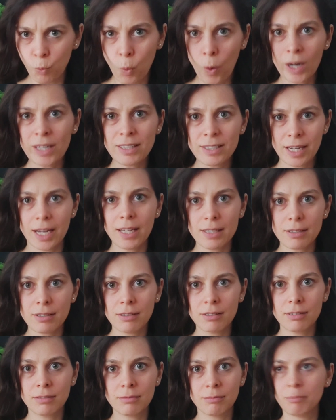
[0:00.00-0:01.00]
one
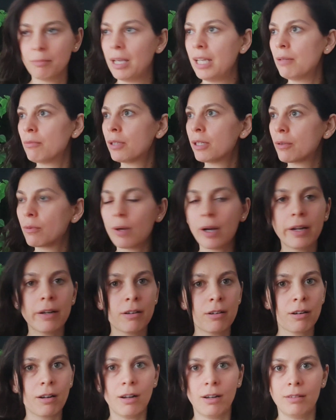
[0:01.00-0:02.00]
task may
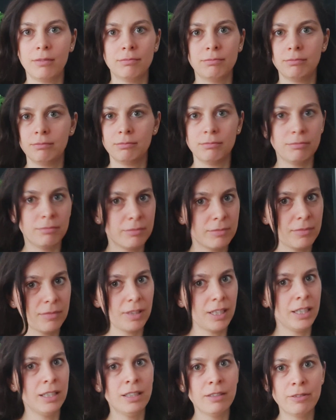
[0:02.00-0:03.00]
require
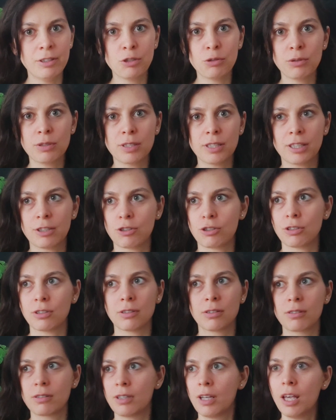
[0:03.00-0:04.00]
individual
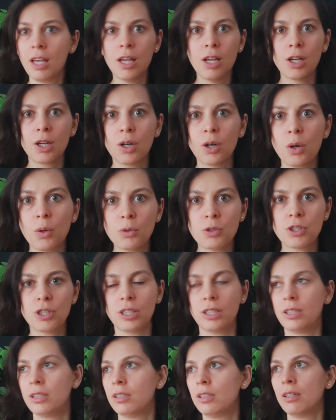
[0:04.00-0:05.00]
sessions,
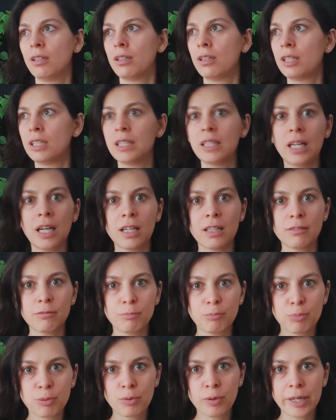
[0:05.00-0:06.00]
coaching, a lot
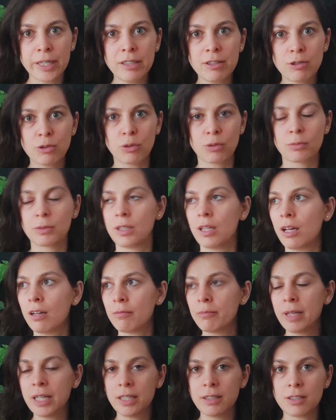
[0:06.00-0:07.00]
of brainstorm, a
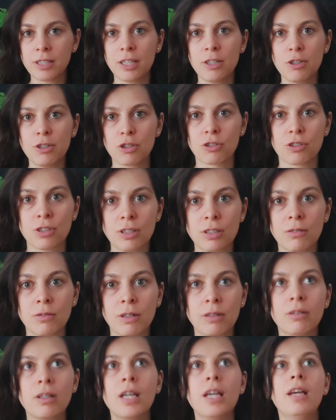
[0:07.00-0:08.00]
lot of meditation just
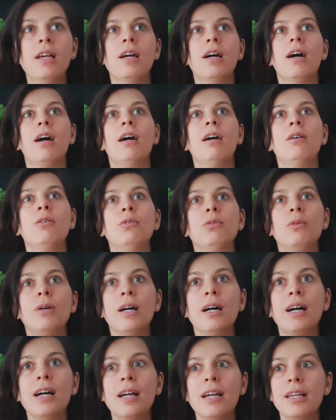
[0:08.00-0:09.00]
around how
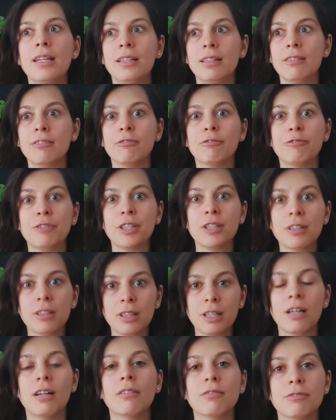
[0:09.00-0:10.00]
do I feel
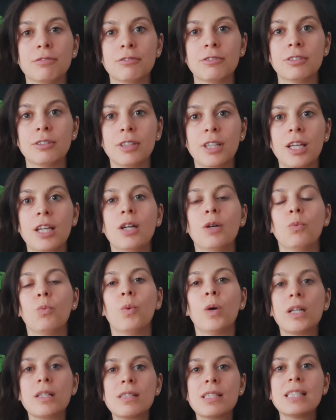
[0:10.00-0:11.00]
loved?
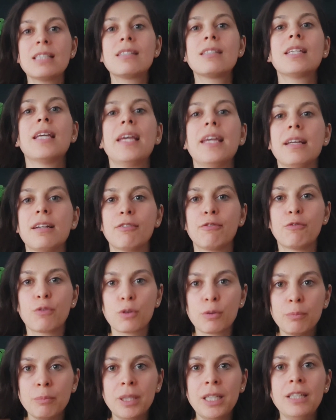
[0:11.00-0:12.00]
What does it take
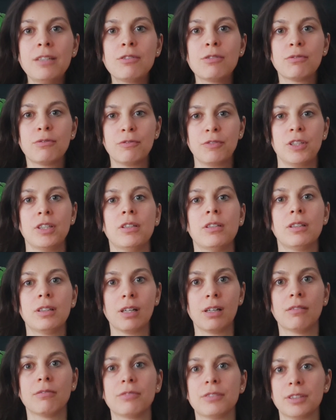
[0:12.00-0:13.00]
for me to feel
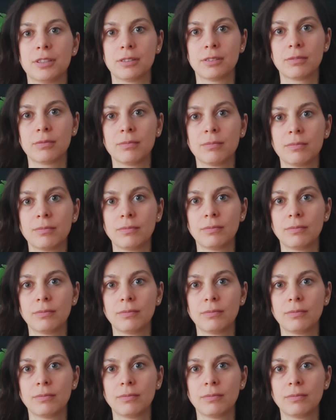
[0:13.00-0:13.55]
loved?